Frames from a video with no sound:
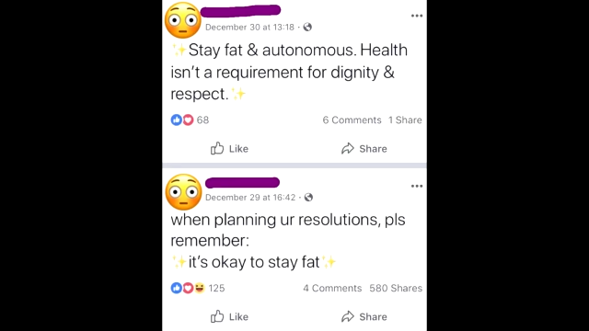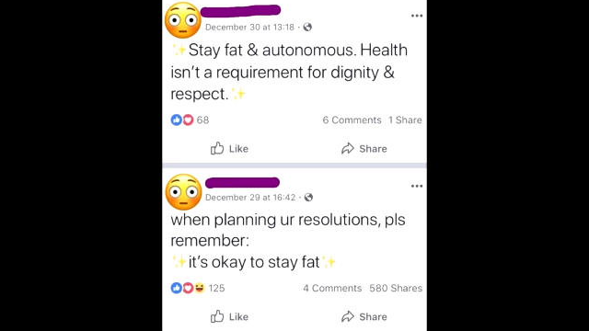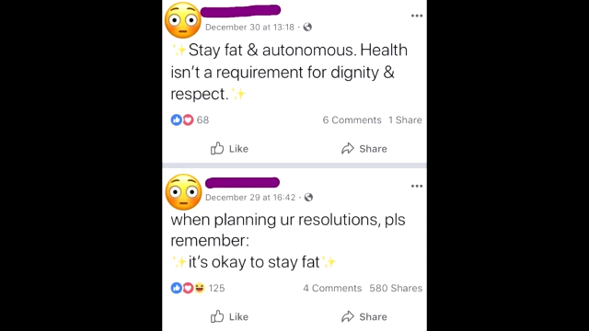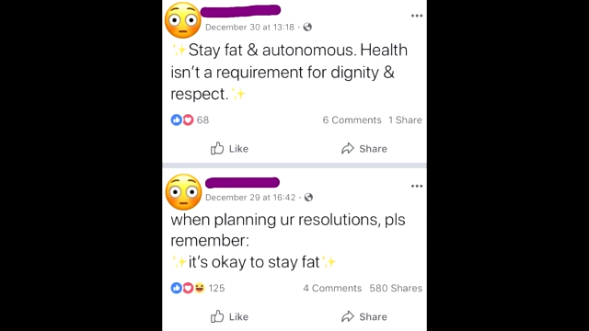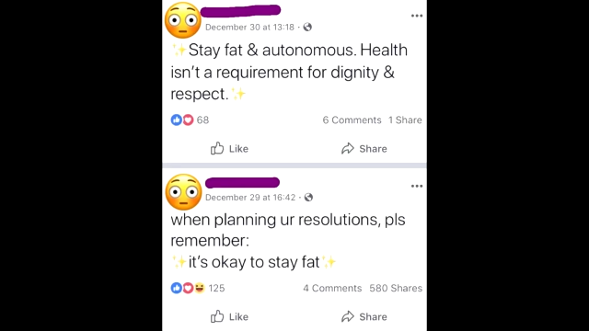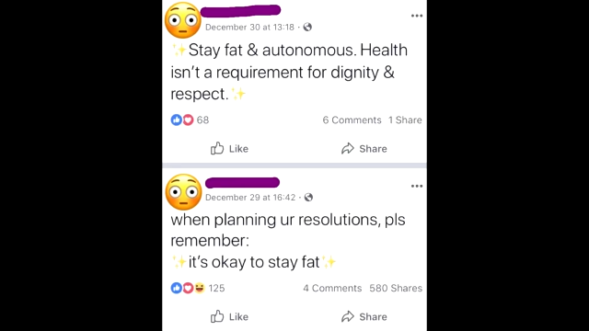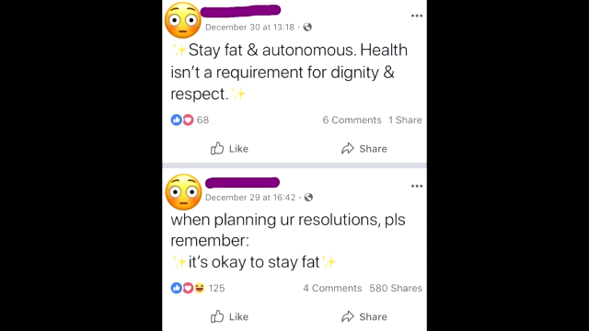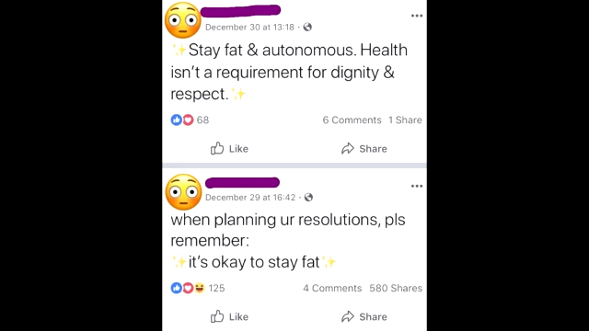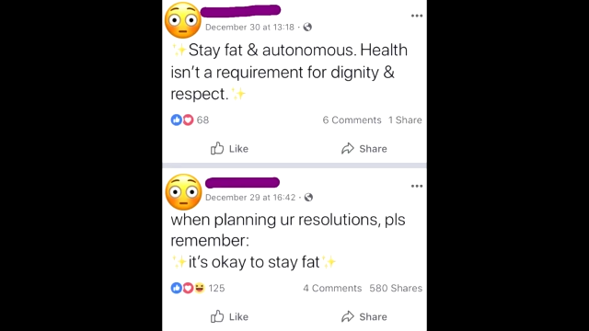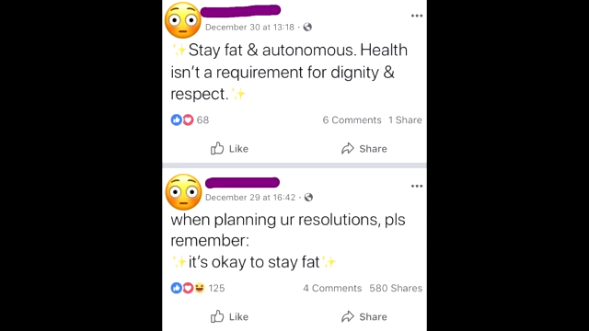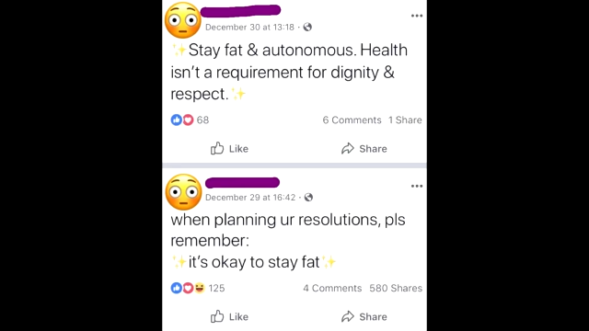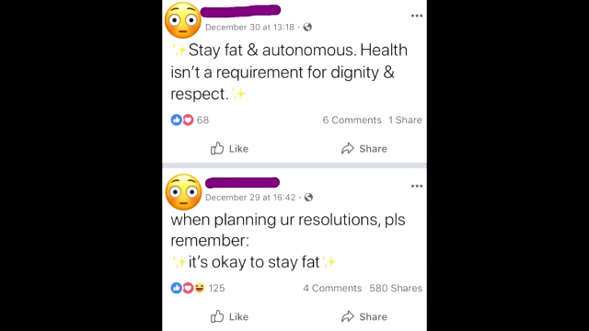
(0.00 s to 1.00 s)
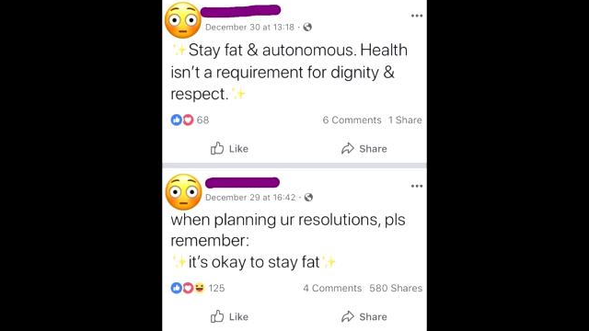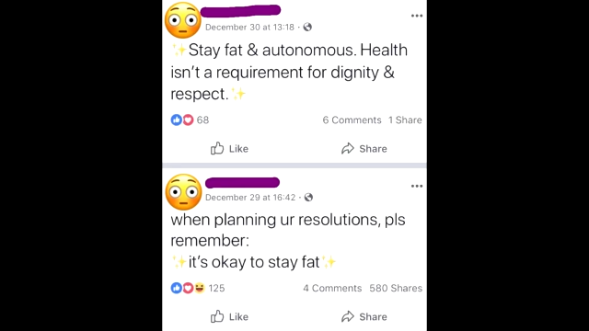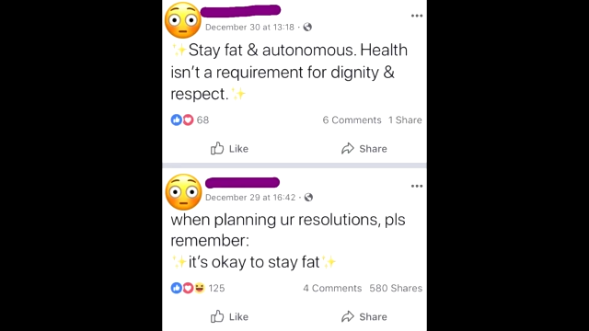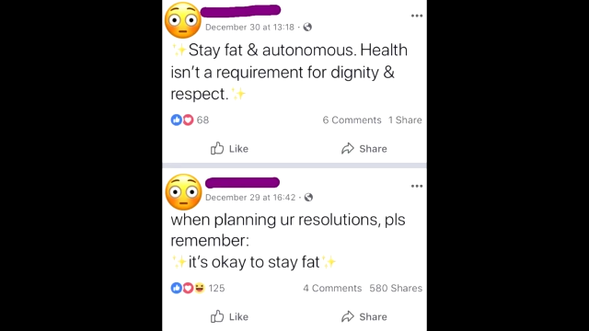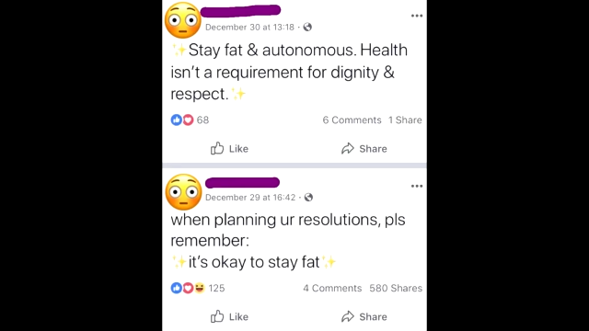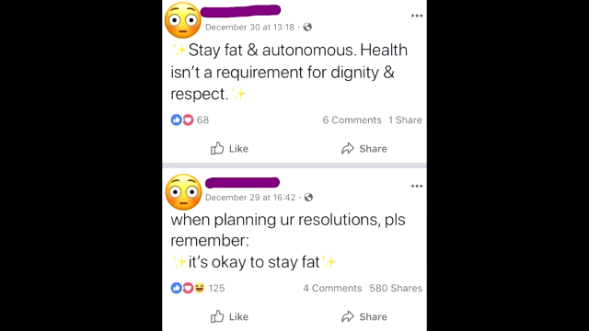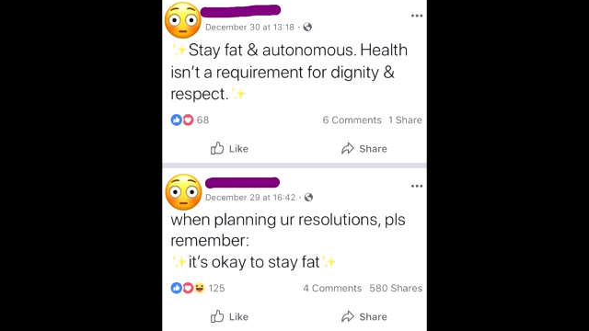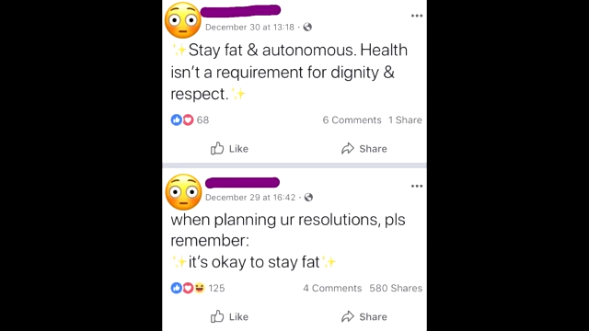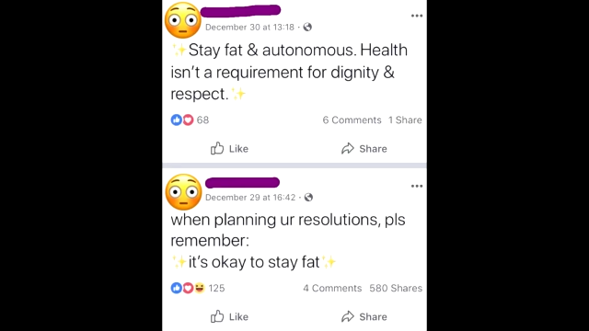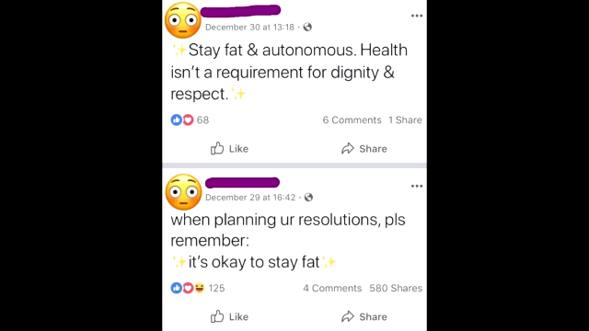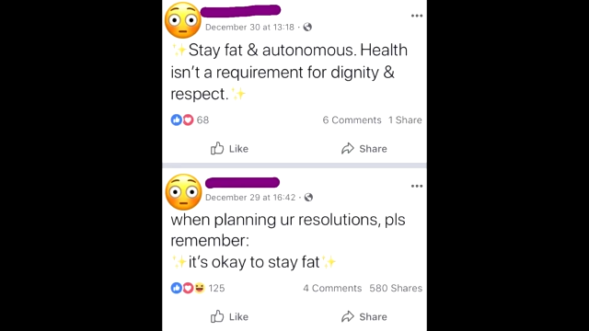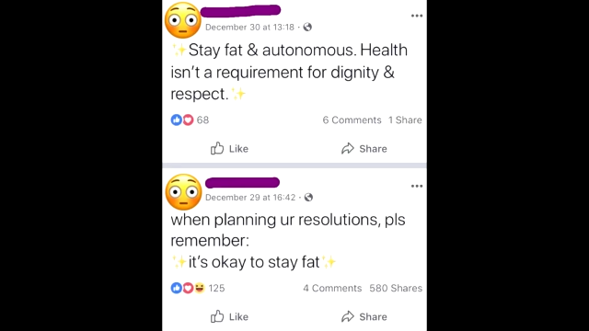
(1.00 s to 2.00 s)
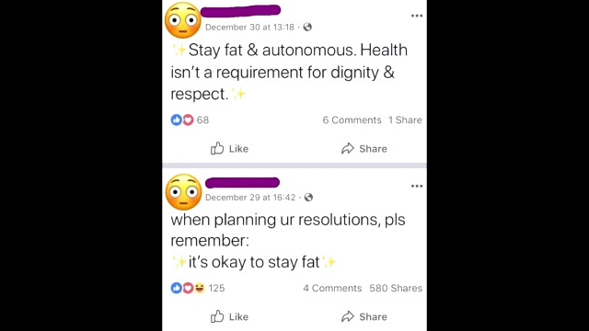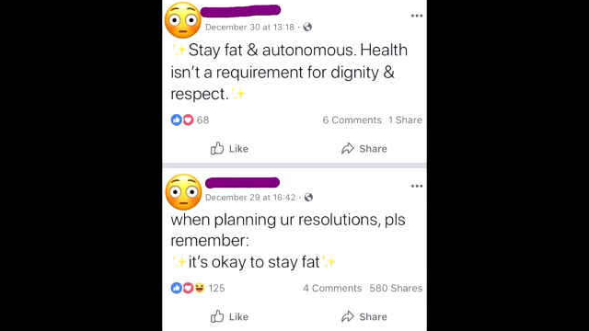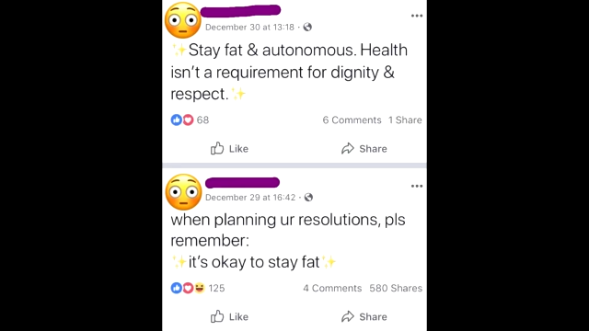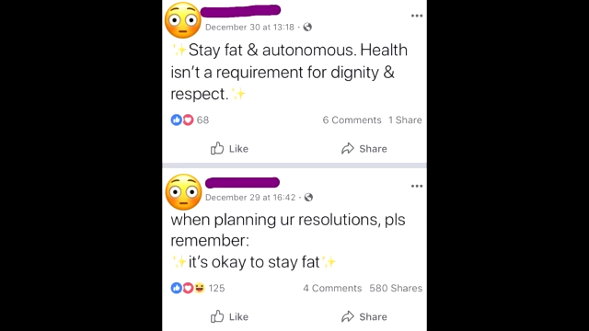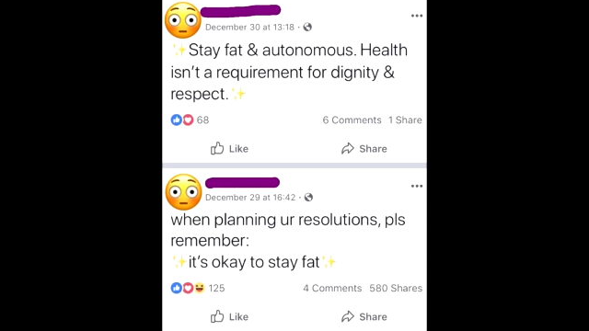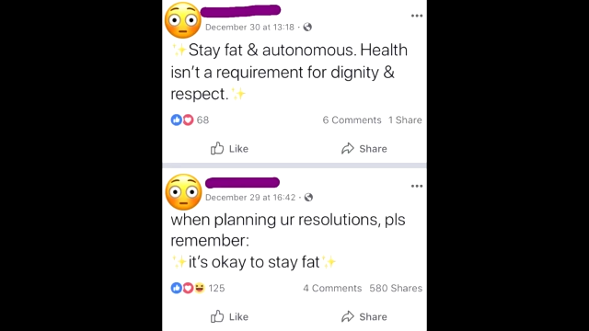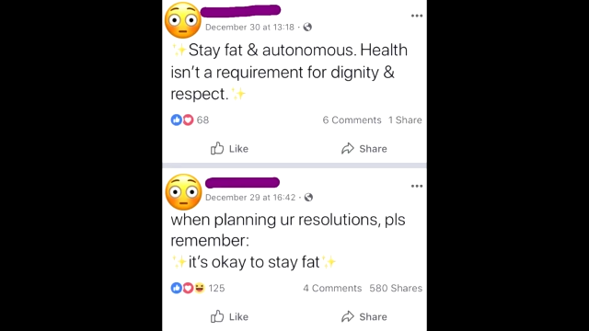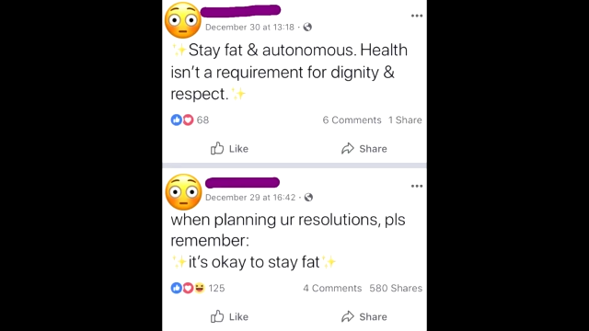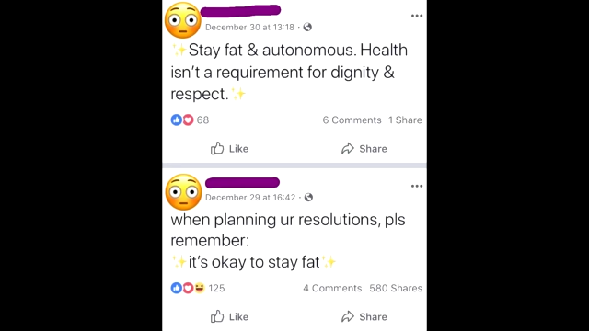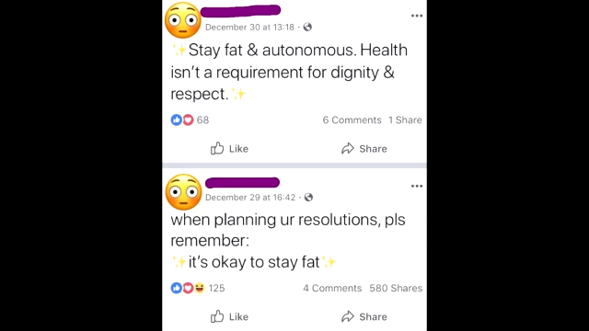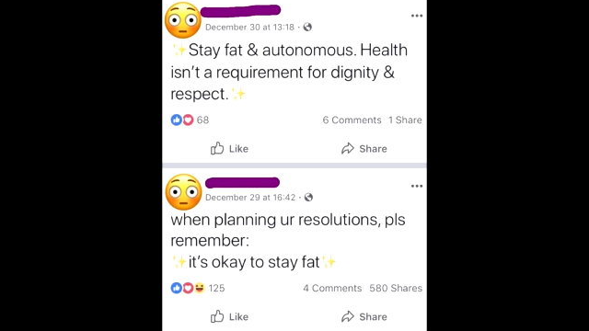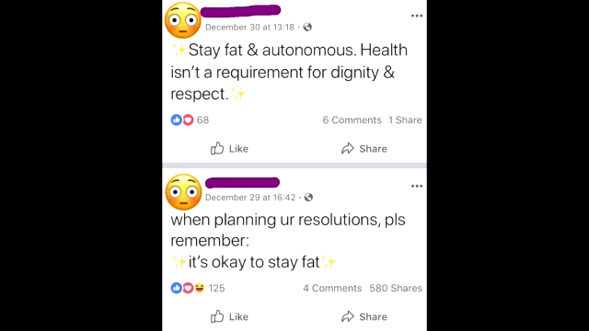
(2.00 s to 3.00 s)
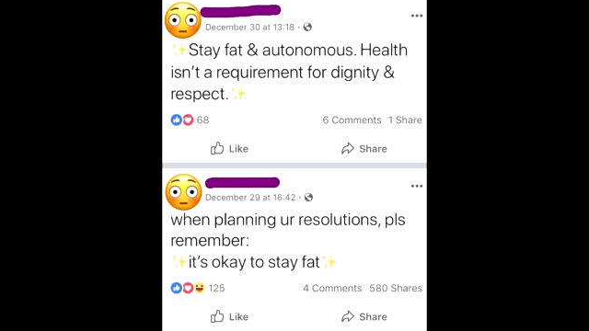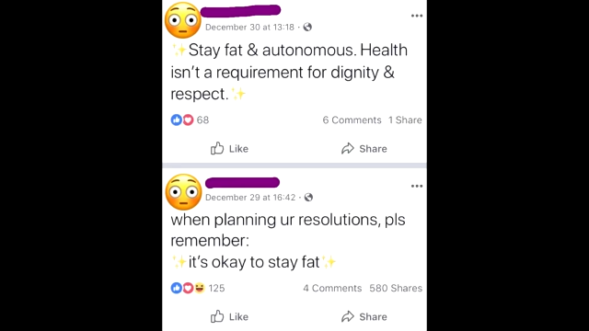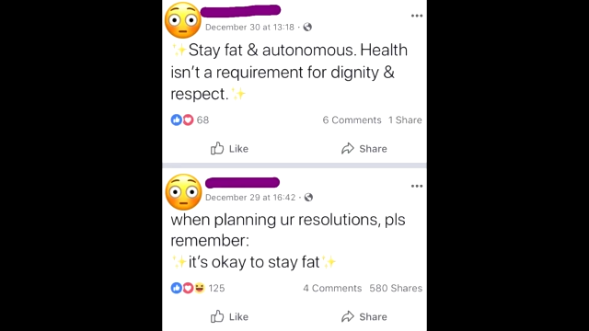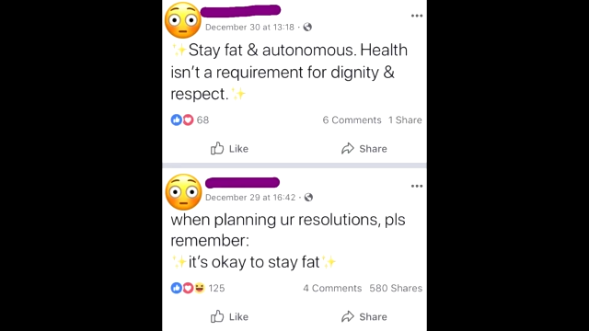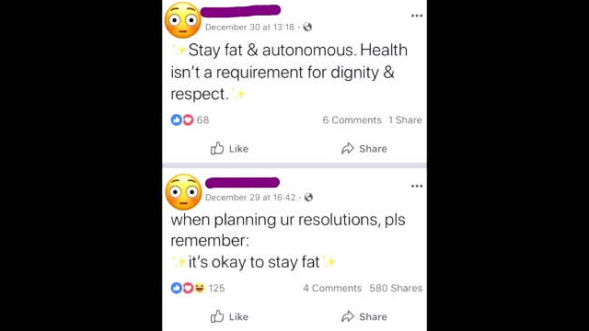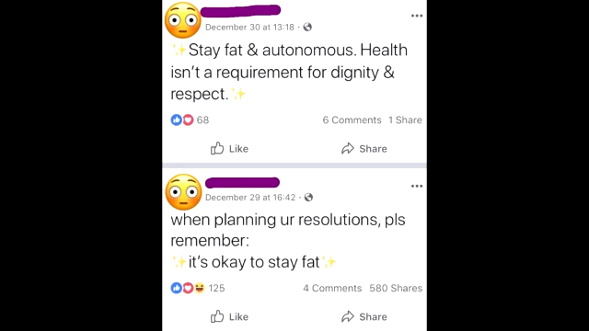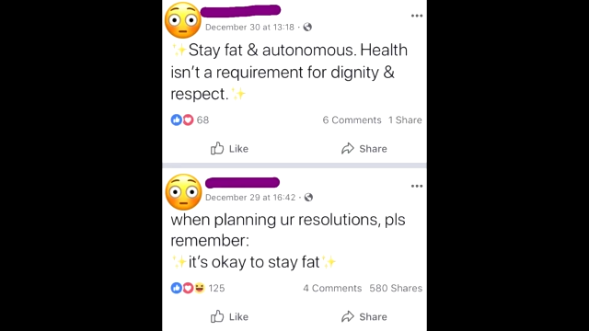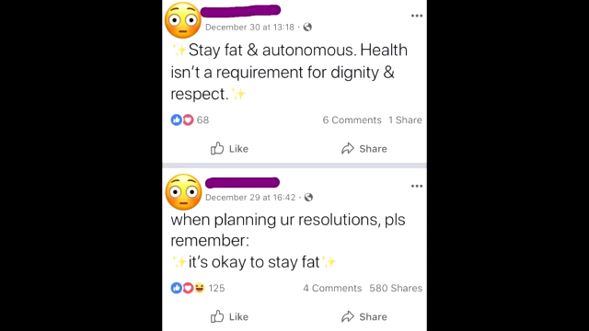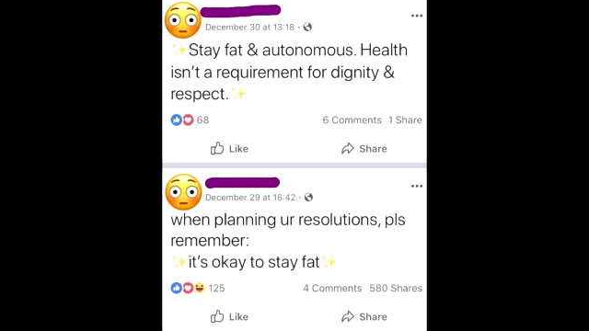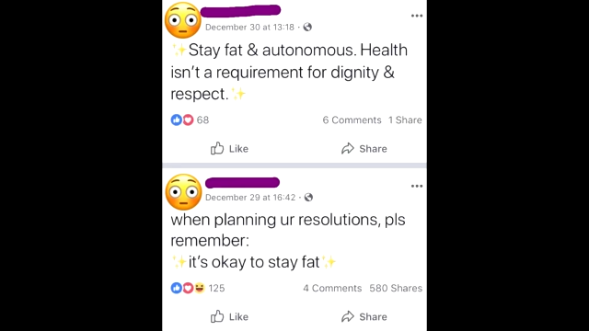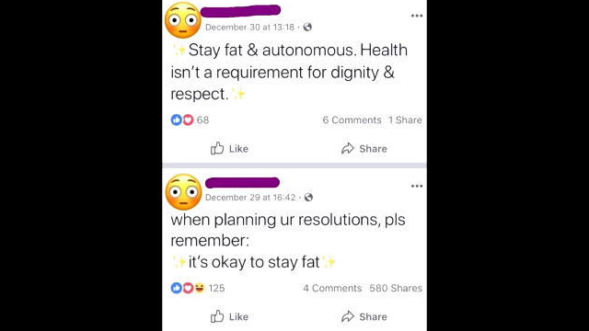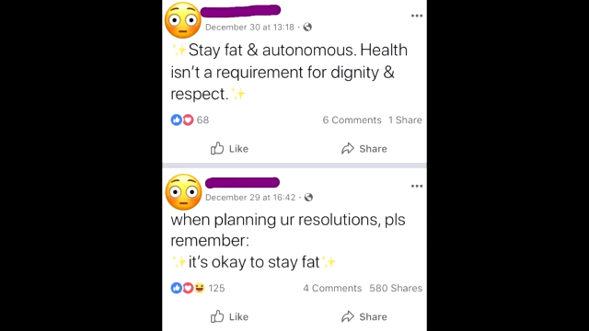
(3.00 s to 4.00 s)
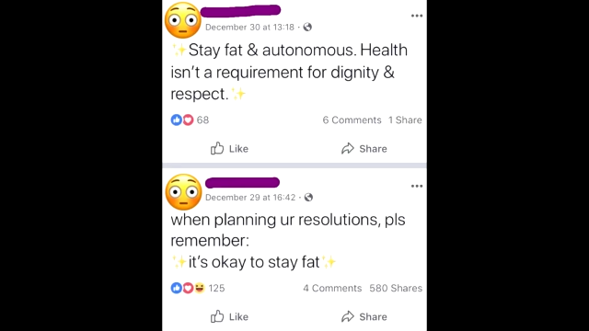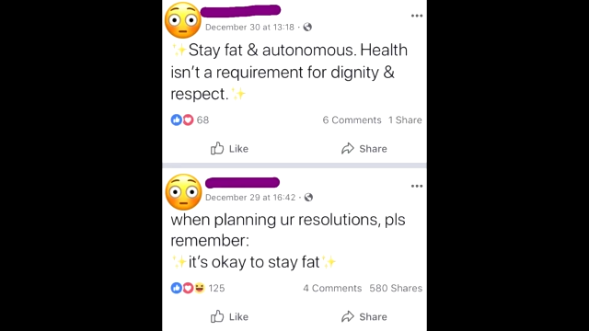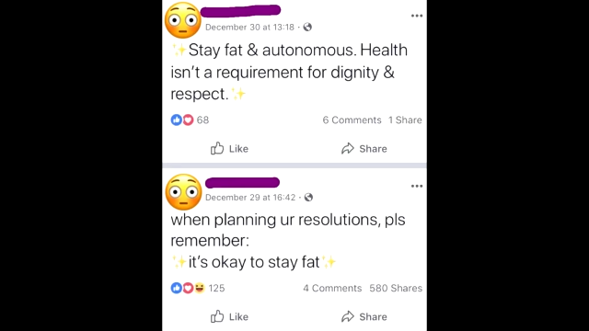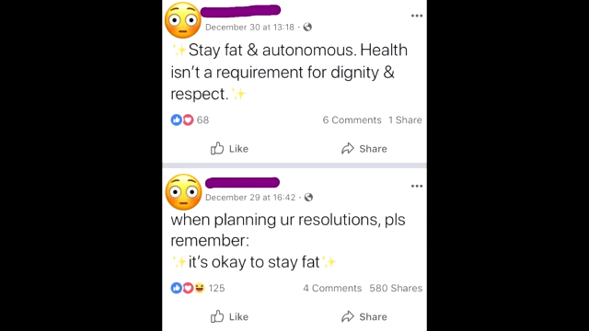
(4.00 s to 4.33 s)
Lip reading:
[unreadable: no face in view]